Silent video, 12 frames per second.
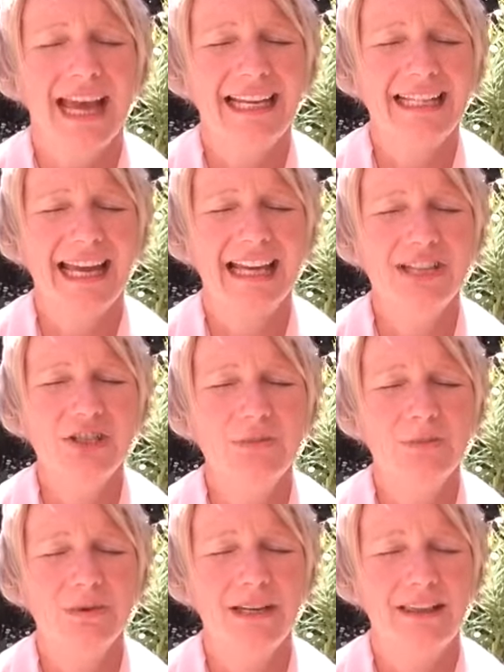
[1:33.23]
And as you
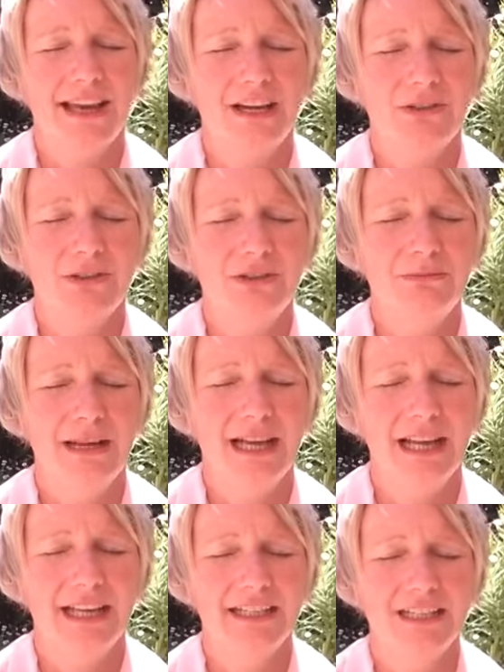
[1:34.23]
breathe out, you may
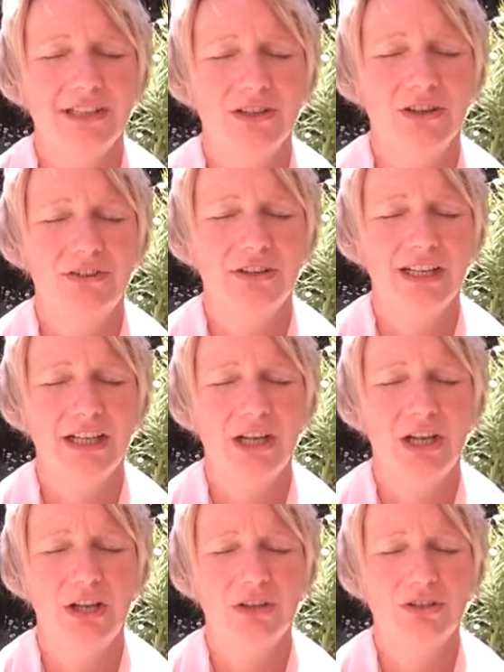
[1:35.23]
like to softly
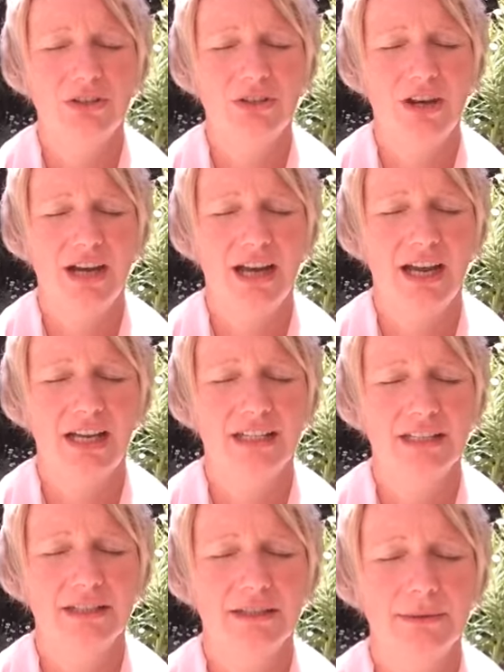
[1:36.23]
close your
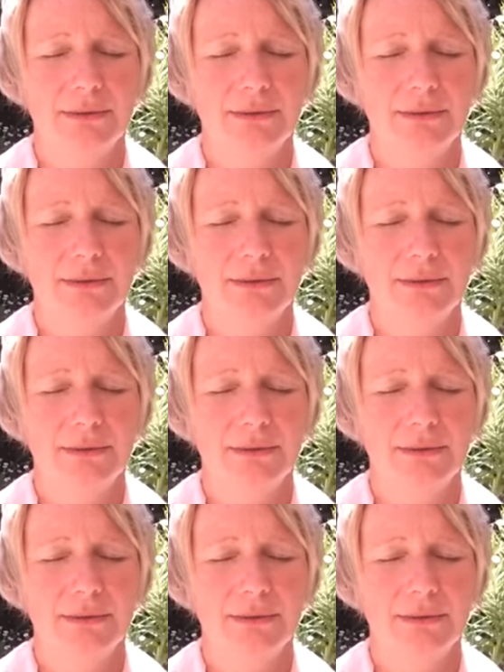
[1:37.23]
eyes.